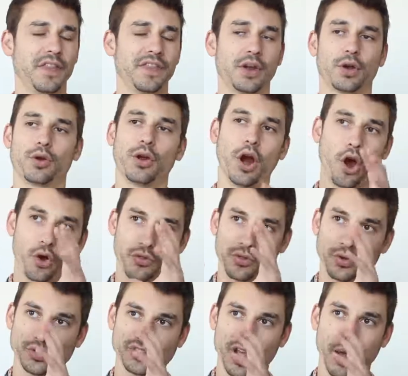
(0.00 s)
There are
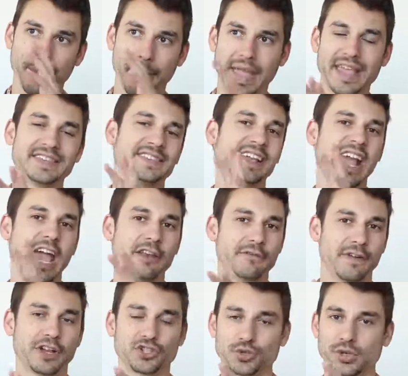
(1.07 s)
those amazing,
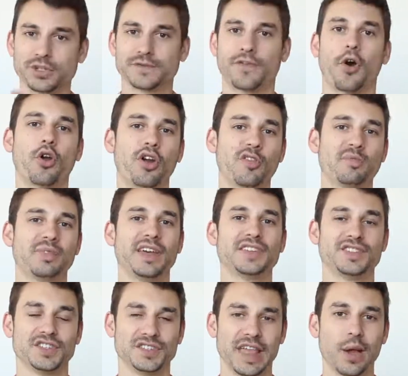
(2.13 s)
adventurous, far-off
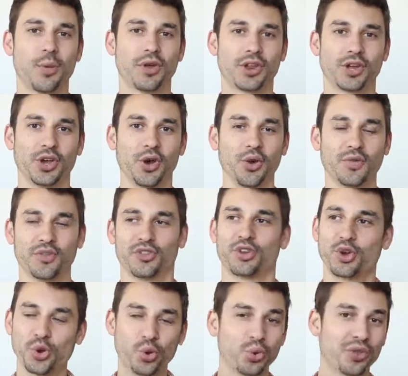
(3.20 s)
places they want to go for the
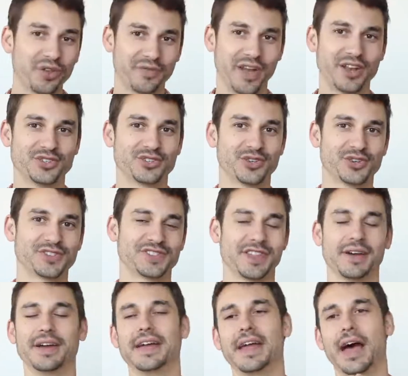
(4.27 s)
cool adventures,
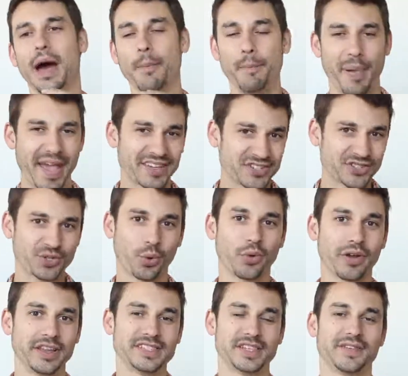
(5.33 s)
the best
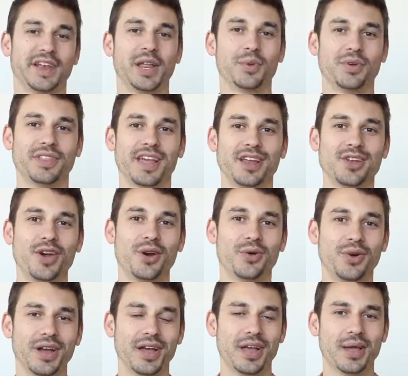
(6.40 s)
stories of anyone they
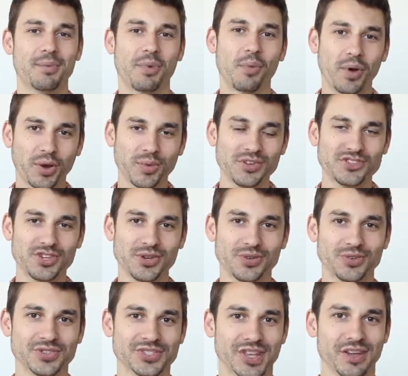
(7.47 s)
know. But what do we
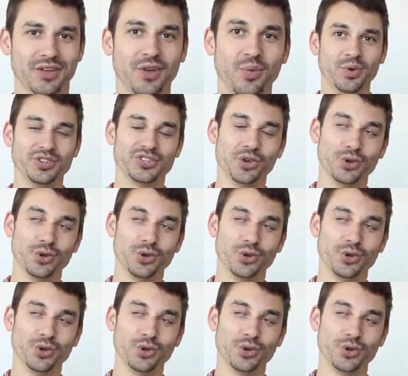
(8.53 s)
choose? We